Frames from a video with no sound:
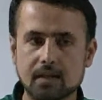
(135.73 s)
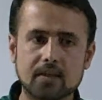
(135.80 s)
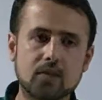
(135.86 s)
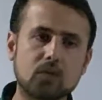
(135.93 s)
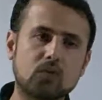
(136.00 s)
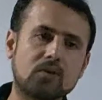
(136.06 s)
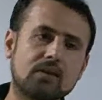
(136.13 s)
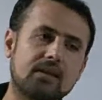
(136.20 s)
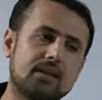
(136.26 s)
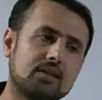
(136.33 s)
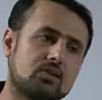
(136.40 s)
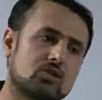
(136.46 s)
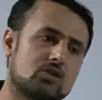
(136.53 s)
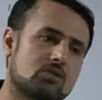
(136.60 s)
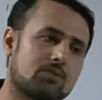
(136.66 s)
you
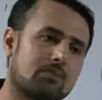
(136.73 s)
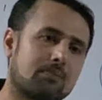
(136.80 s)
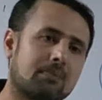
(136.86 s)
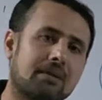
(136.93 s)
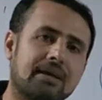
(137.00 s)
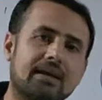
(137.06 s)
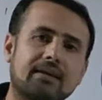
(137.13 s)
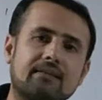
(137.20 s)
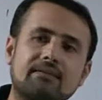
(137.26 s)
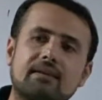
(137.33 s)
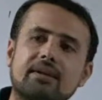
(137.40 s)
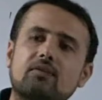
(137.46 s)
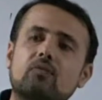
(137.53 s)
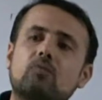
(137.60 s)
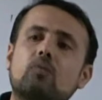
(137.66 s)
need to plan
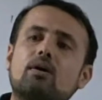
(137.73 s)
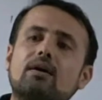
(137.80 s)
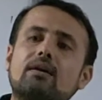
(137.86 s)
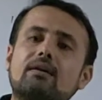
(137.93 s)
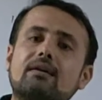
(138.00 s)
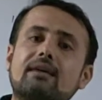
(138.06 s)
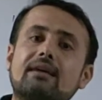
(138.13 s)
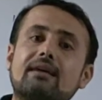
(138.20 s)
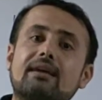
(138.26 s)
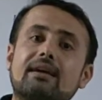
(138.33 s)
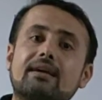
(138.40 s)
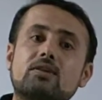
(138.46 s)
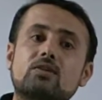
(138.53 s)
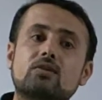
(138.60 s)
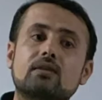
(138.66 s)
that what in
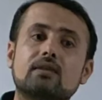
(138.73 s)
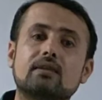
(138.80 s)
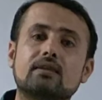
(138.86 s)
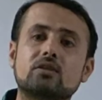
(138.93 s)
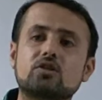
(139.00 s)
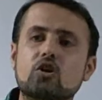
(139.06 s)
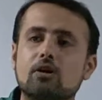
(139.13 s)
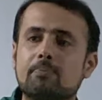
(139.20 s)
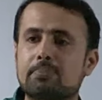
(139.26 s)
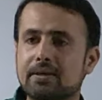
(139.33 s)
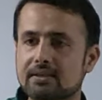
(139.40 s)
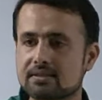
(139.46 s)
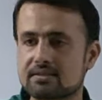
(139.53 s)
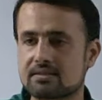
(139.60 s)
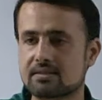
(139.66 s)
actual the
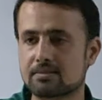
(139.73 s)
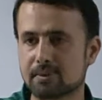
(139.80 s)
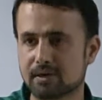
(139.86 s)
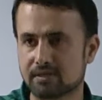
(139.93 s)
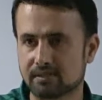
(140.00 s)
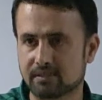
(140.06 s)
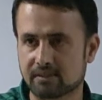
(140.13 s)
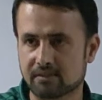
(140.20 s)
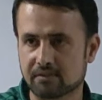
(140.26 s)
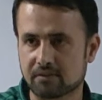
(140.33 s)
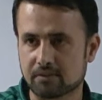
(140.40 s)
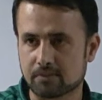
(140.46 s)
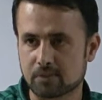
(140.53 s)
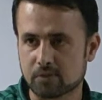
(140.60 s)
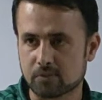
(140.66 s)
topic is demanding
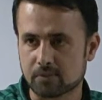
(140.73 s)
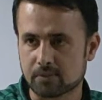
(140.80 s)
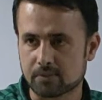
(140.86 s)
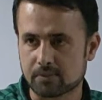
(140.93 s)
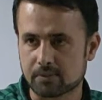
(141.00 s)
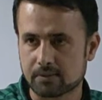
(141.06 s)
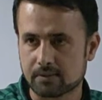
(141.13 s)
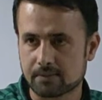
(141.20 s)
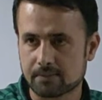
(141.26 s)
from you people.